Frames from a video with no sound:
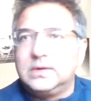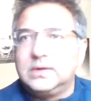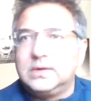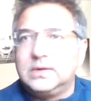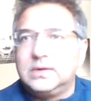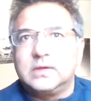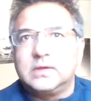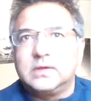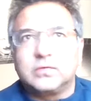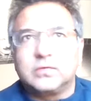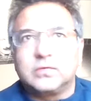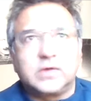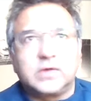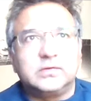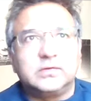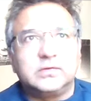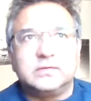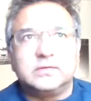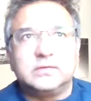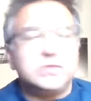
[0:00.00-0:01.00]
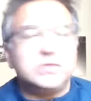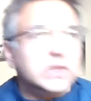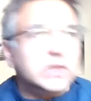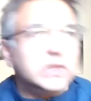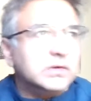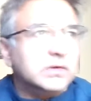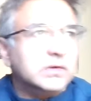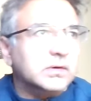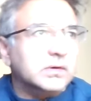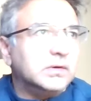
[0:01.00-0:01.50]
constructions of
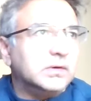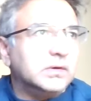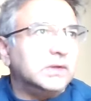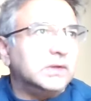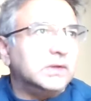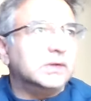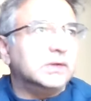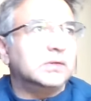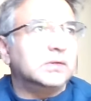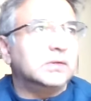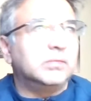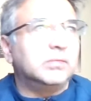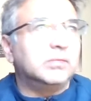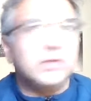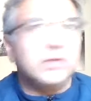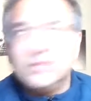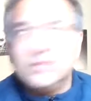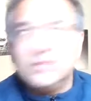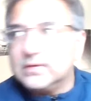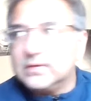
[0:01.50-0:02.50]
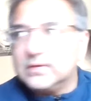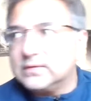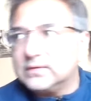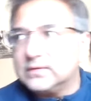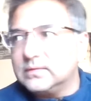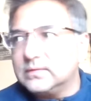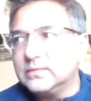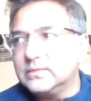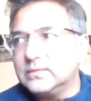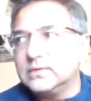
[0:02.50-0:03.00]
gender, belief
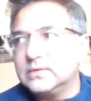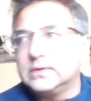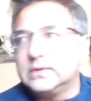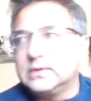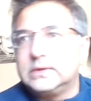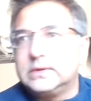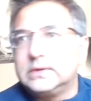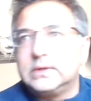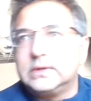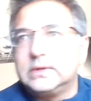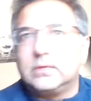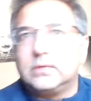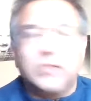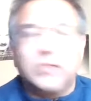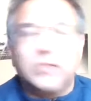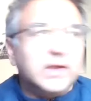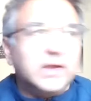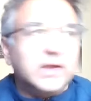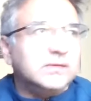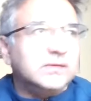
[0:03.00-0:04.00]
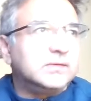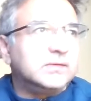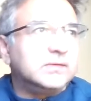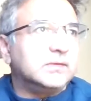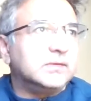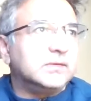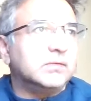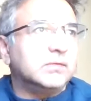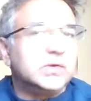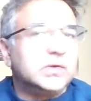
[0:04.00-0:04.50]
systems, rites
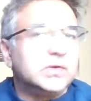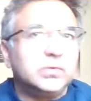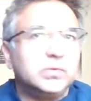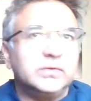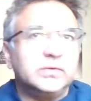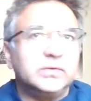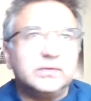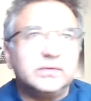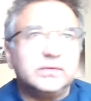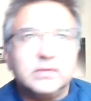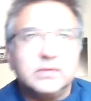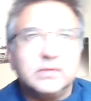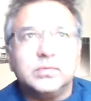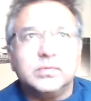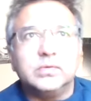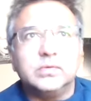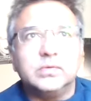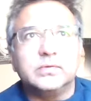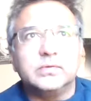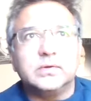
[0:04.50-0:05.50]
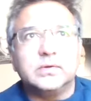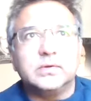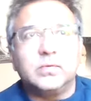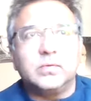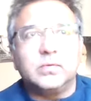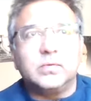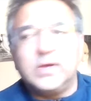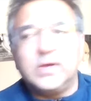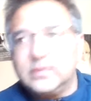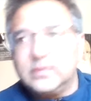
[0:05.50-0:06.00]
and rituals and symbols.
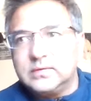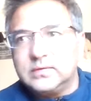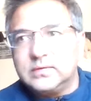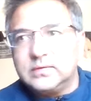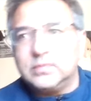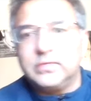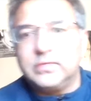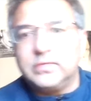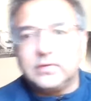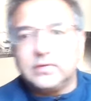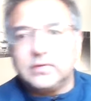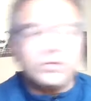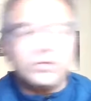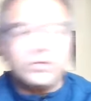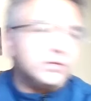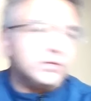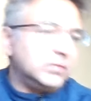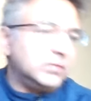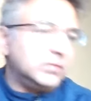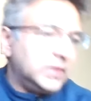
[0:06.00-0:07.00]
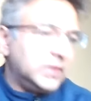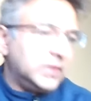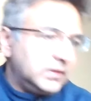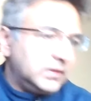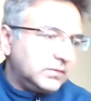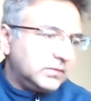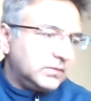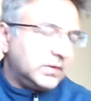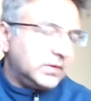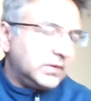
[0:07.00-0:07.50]
Why this symbol for this religion? Why
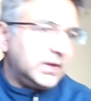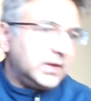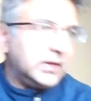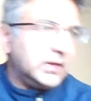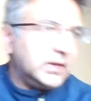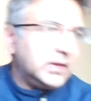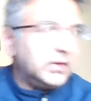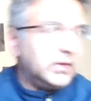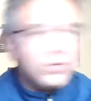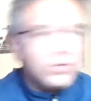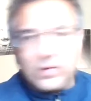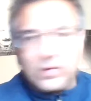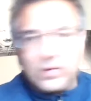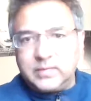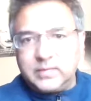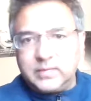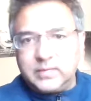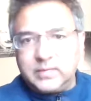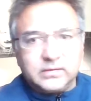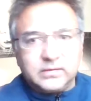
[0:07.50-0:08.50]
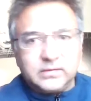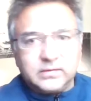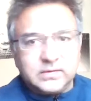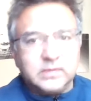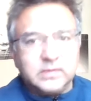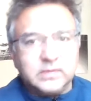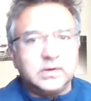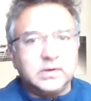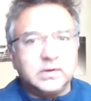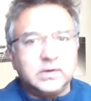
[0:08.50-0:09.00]
this for that? Like, I'm an
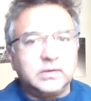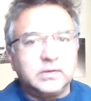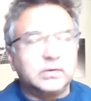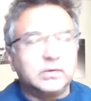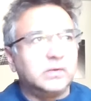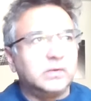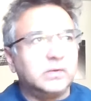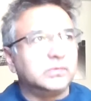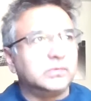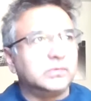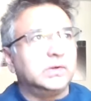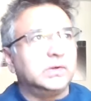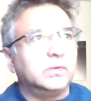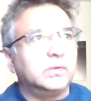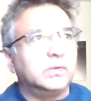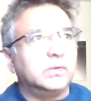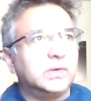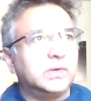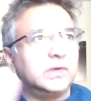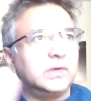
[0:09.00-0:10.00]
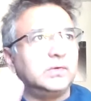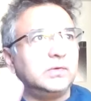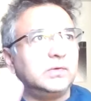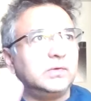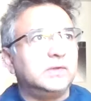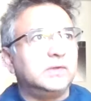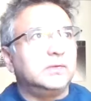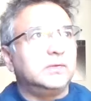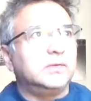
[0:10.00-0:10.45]
outsider in another culture. I go to a country and I say,